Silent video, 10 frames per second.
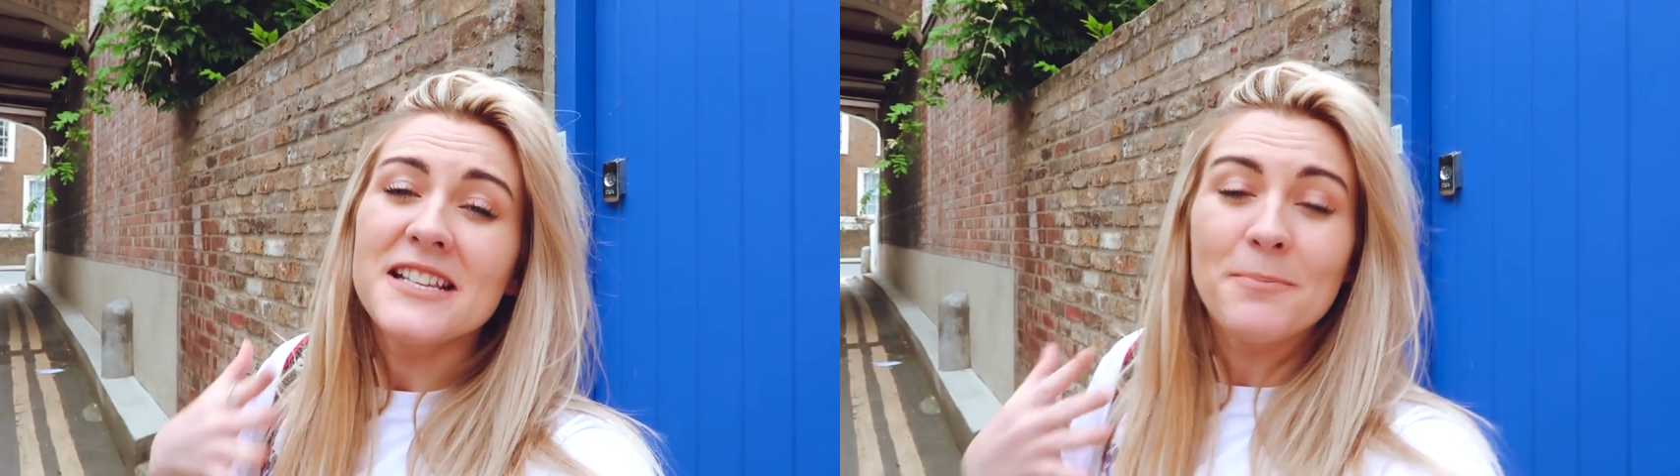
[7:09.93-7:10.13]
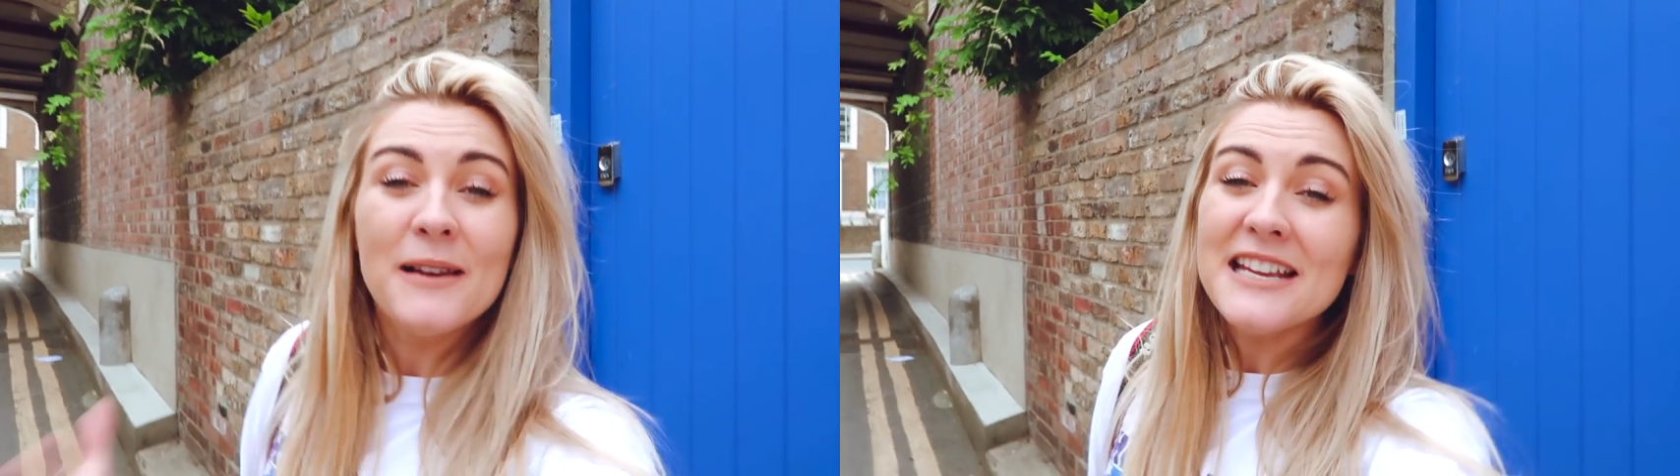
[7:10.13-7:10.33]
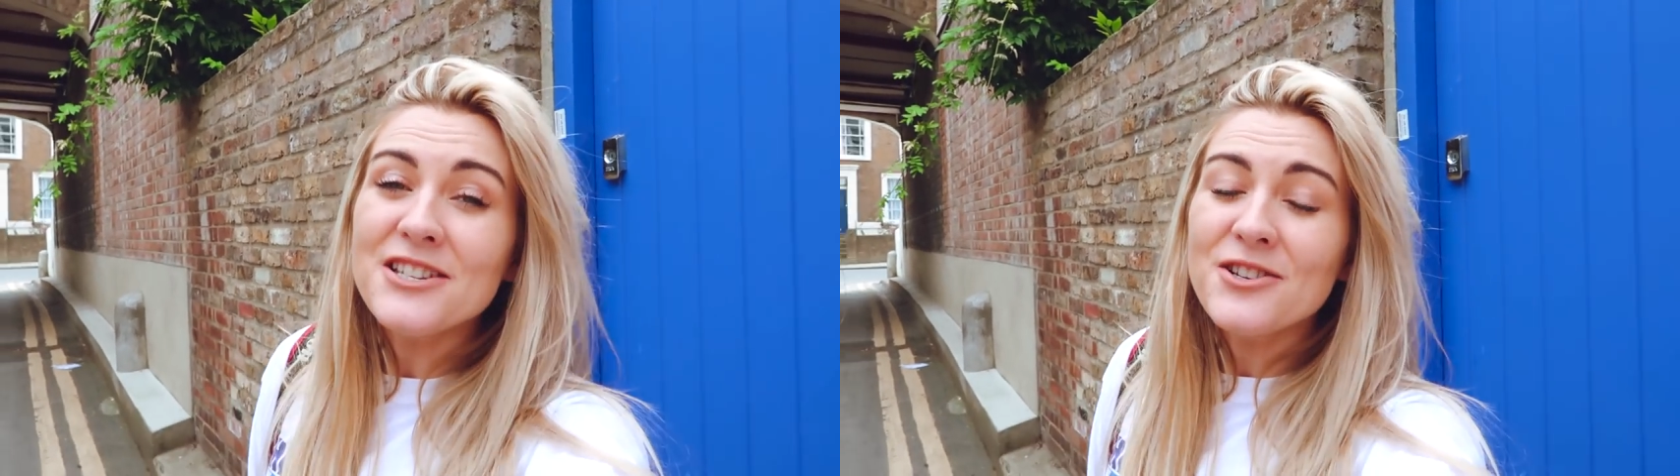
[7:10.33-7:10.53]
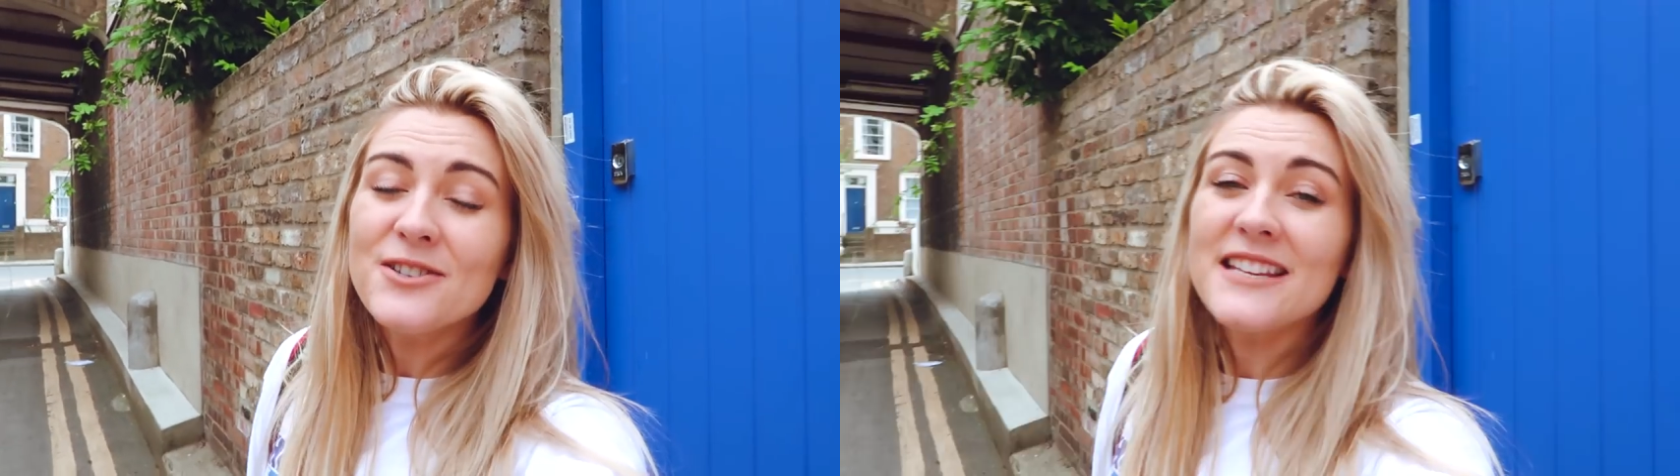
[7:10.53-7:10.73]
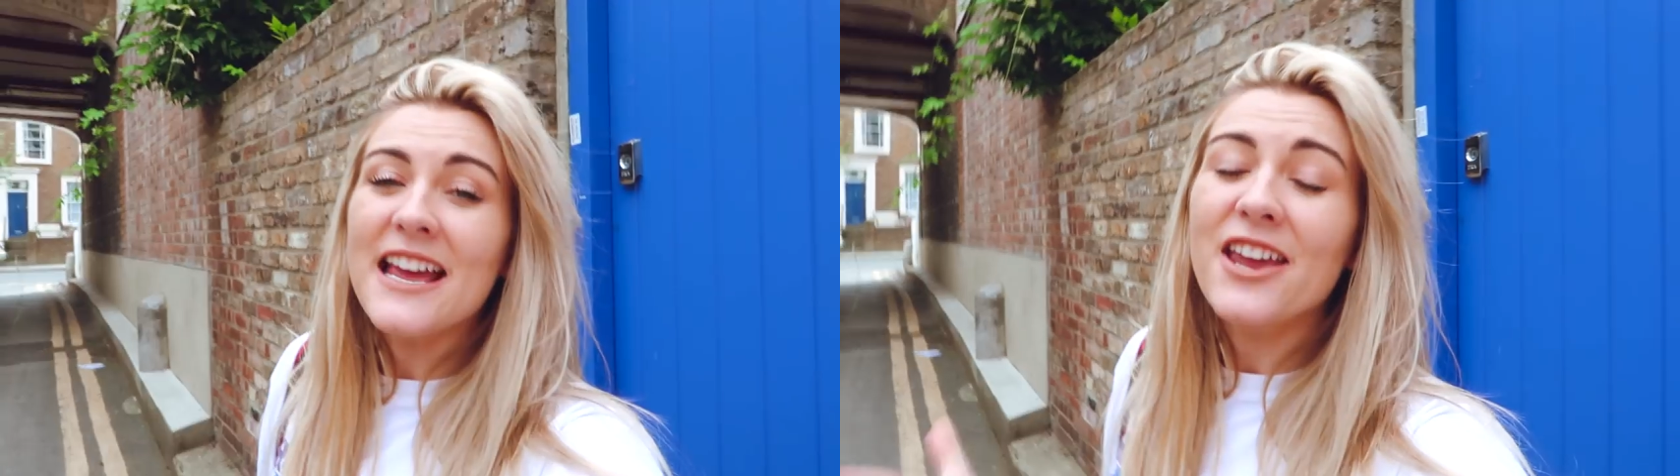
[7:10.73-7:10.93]
So please
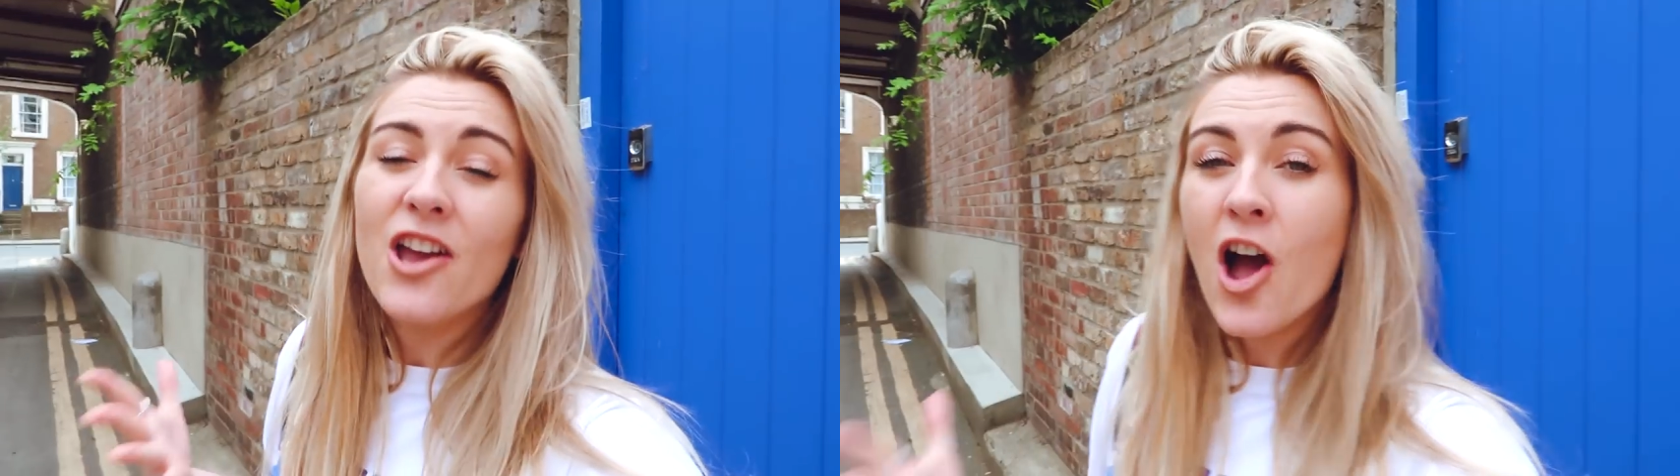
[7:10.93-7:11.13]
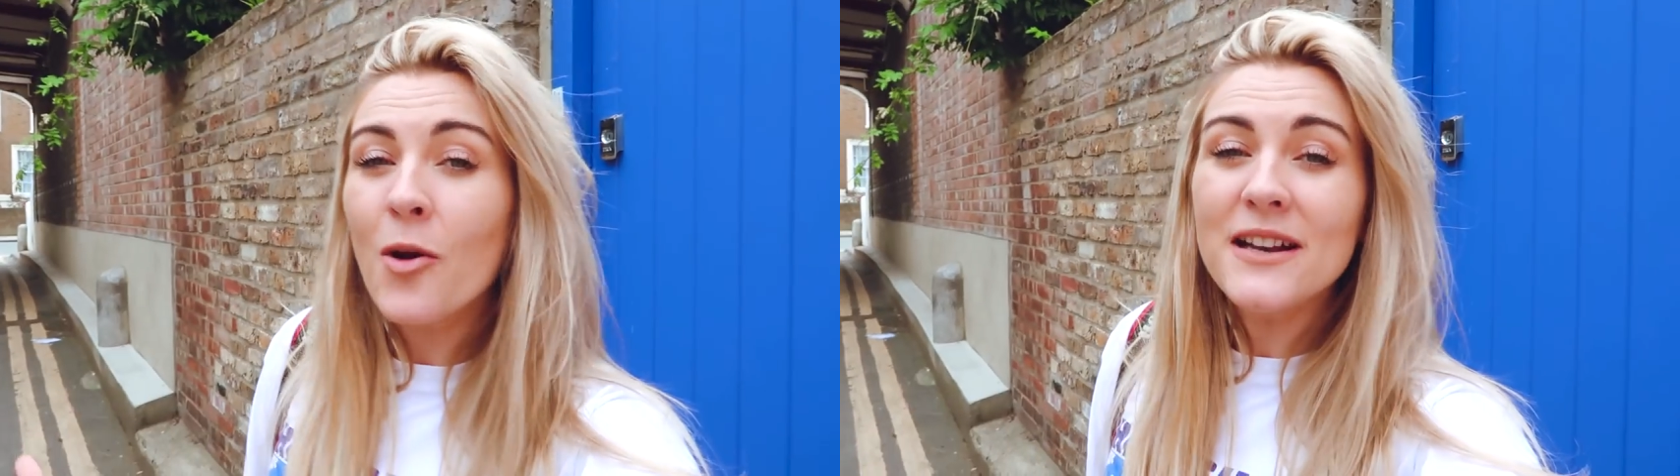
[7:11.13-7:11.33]
use it. I can't